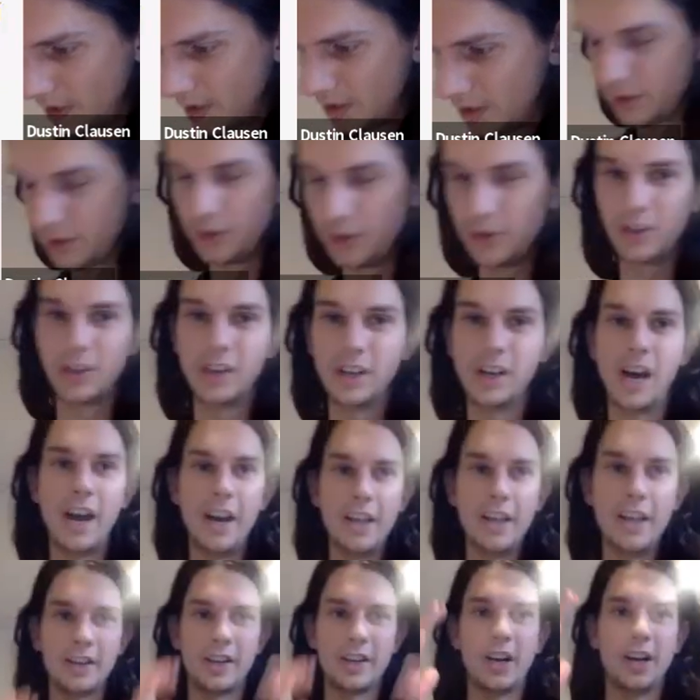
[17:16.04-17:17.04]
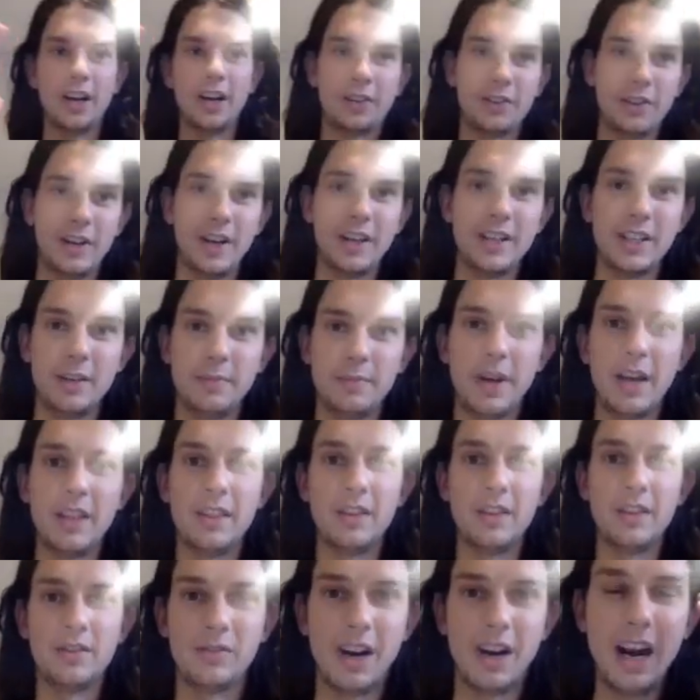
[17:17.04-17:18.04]
So you can either characterize it by
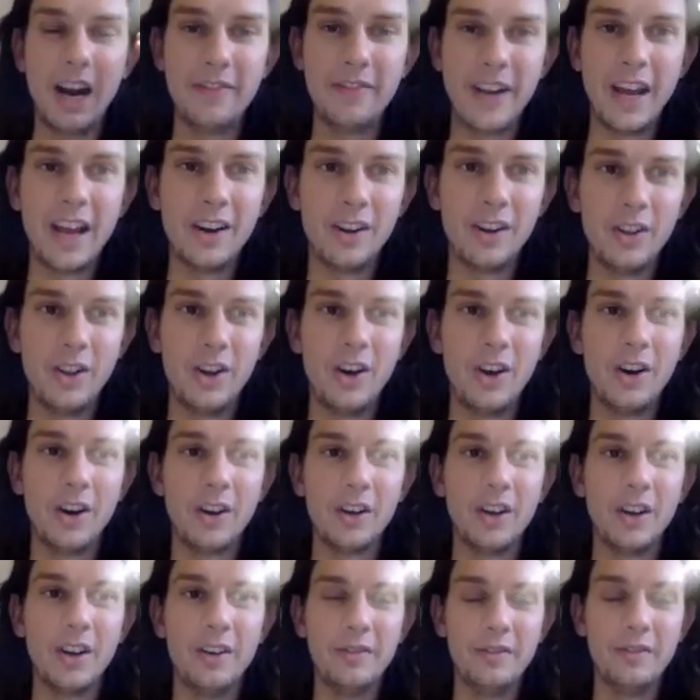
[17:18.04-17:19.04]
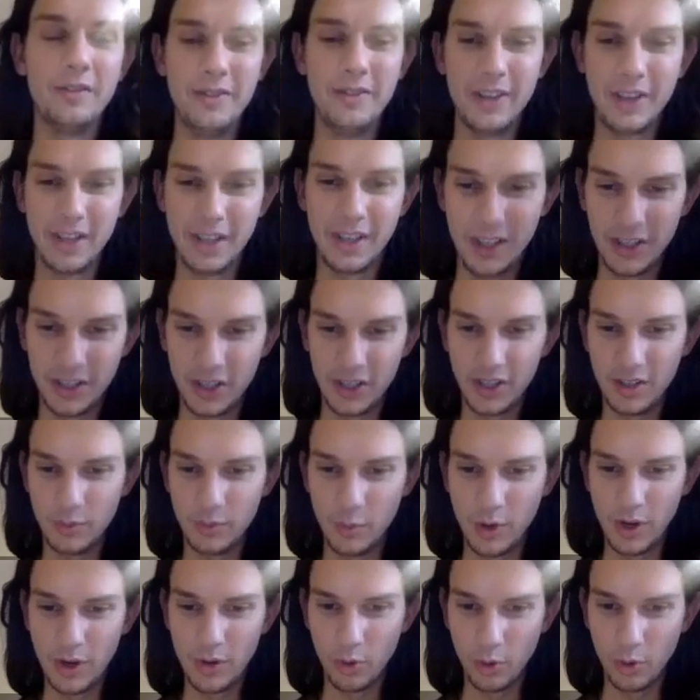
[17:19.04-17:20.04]
the derived analog of the condition
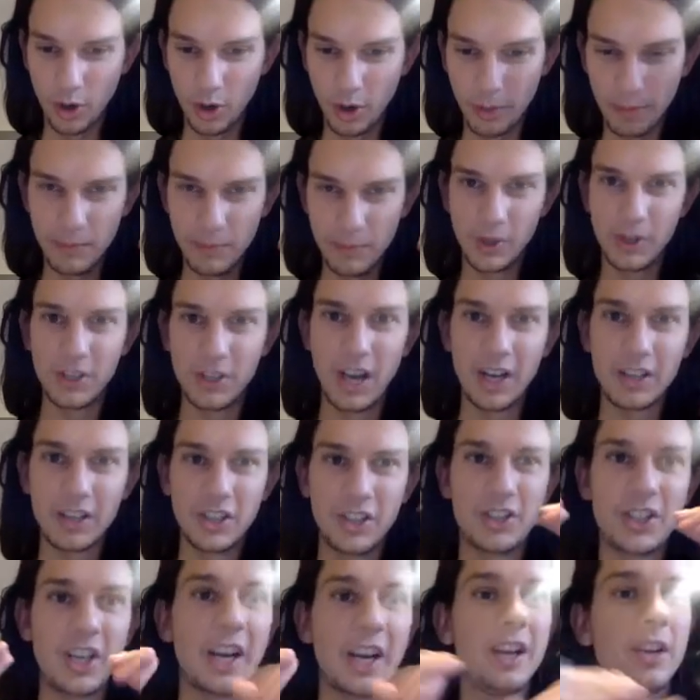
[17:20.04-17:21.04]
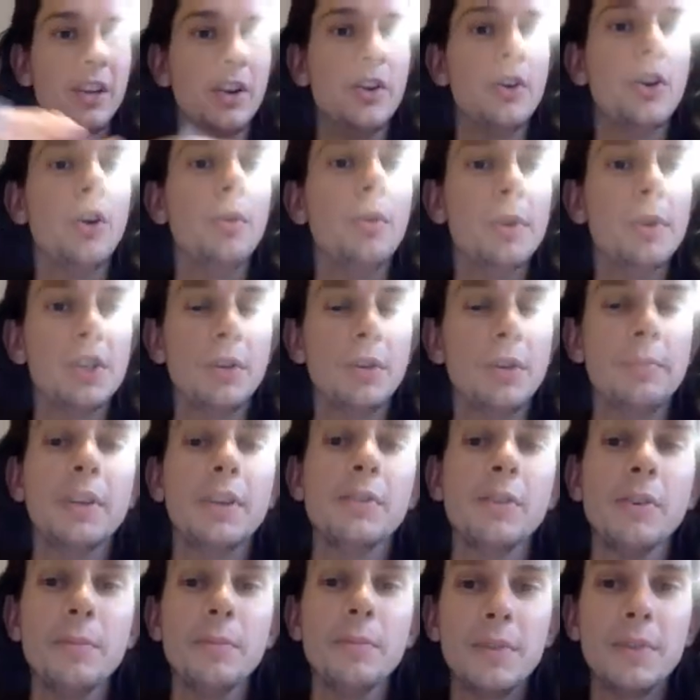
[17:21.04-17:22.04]
in 1, or you can actually check it on homotopy
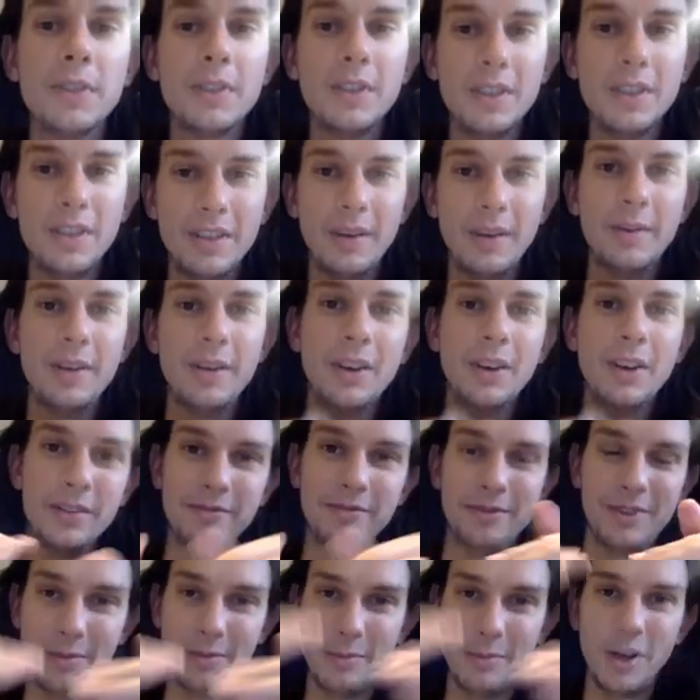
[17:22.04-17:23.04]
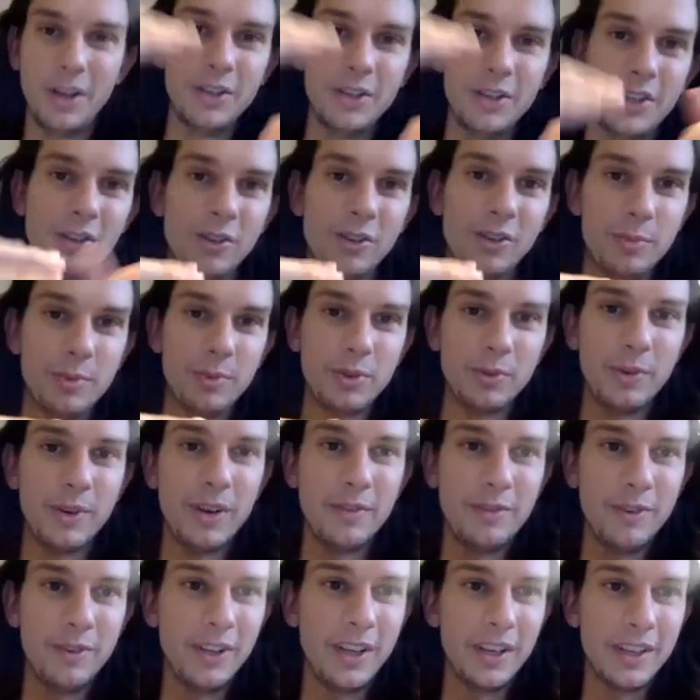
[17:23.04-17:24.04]
groups. I mean, on homology groups, or
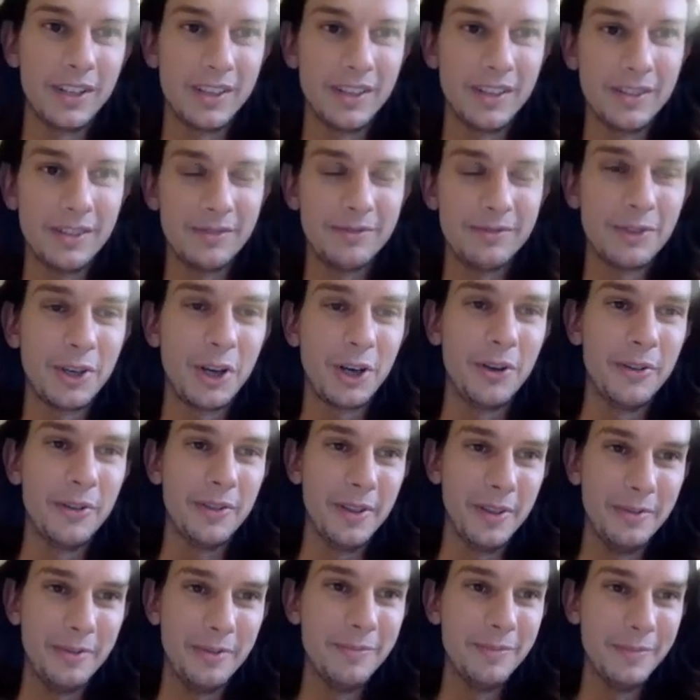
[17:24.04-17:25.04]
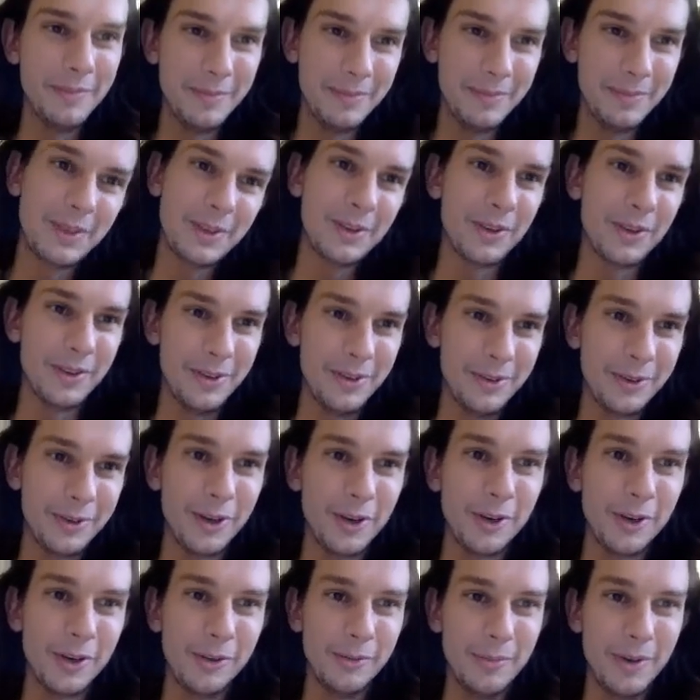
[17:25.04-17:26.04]
whatever you like to call the
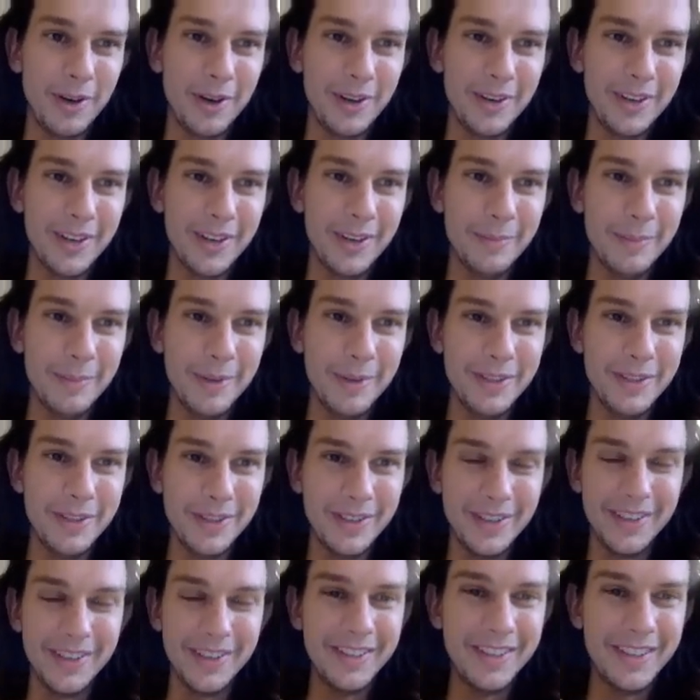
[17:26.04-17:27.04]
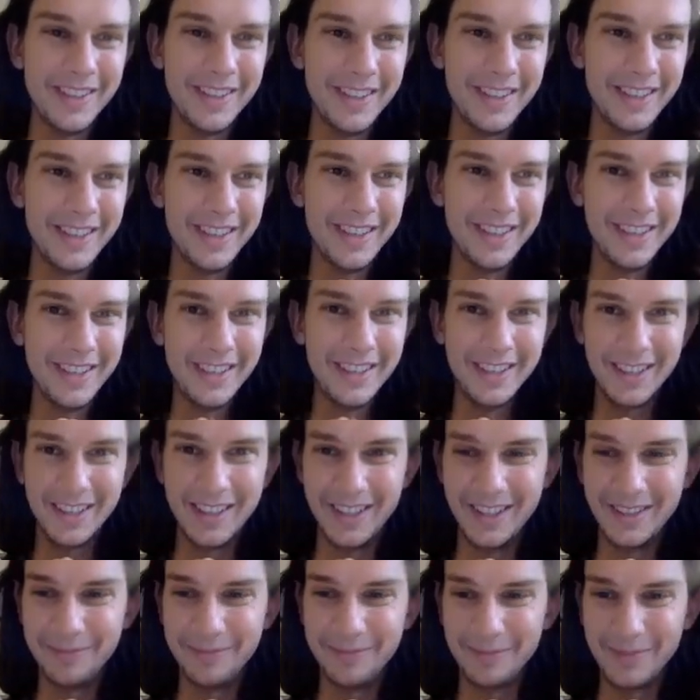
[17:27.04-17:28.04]
kernel mod image in
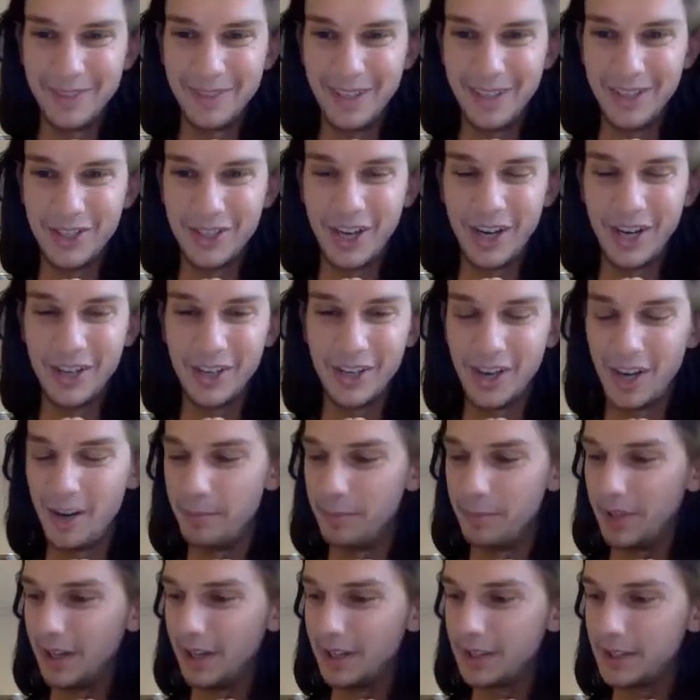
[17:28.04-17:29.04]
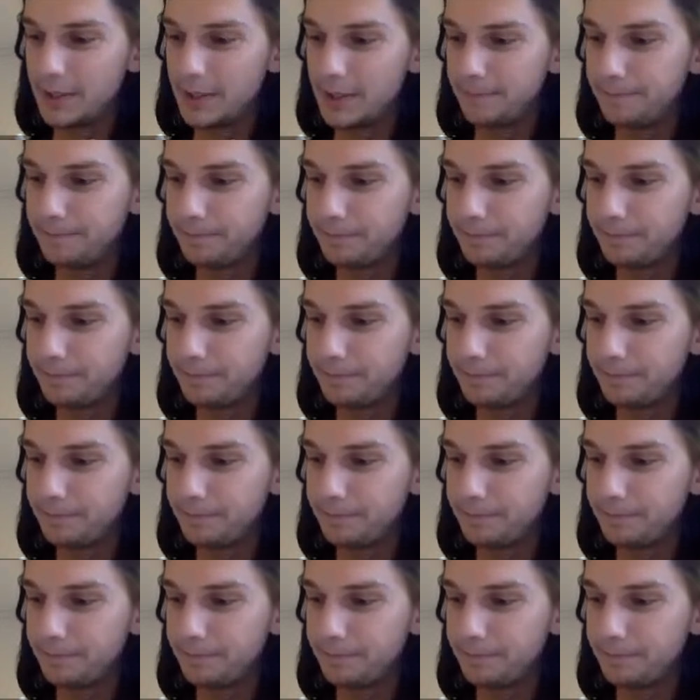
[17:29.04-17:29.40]
a chain complex.